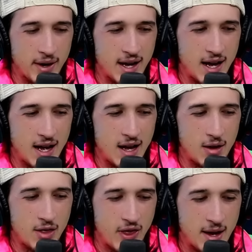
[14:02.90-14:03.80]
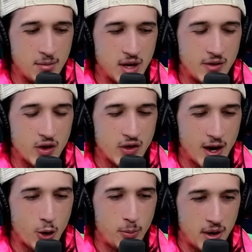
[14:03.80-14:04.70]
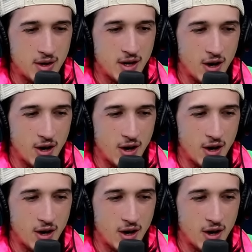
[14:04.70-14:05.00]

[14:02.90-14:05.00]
it them leaving their opinion